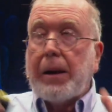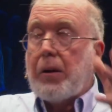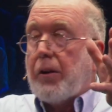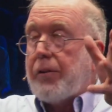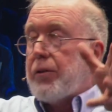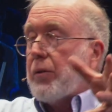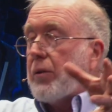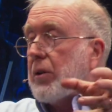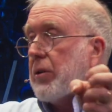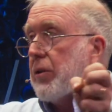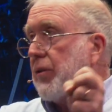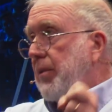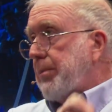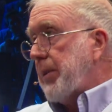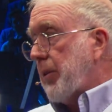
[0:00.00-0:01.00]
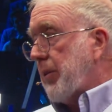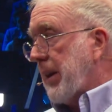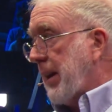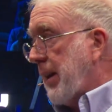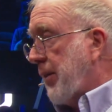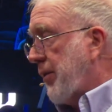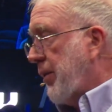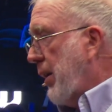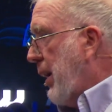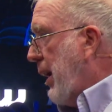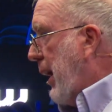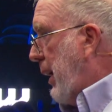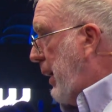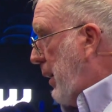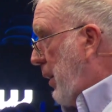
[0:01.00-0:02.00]
but it also includes buildings,
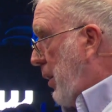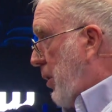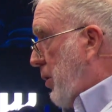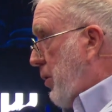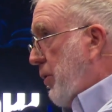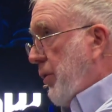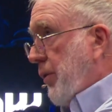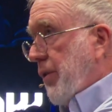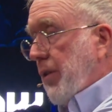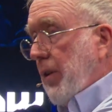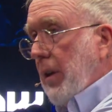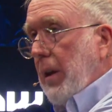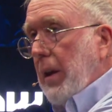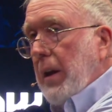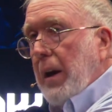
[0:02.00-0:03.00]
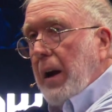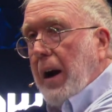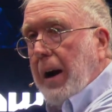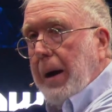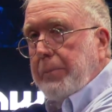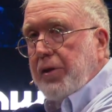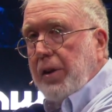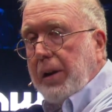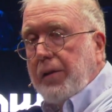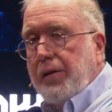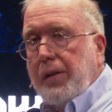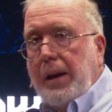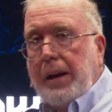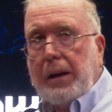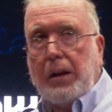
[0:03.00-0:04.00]
and it includes
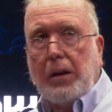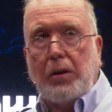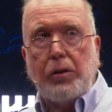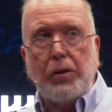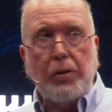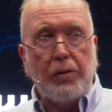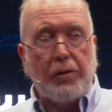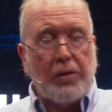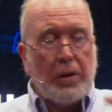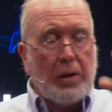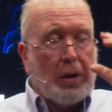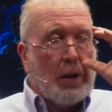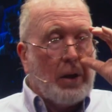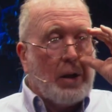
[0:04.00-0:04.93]
objects, and it includes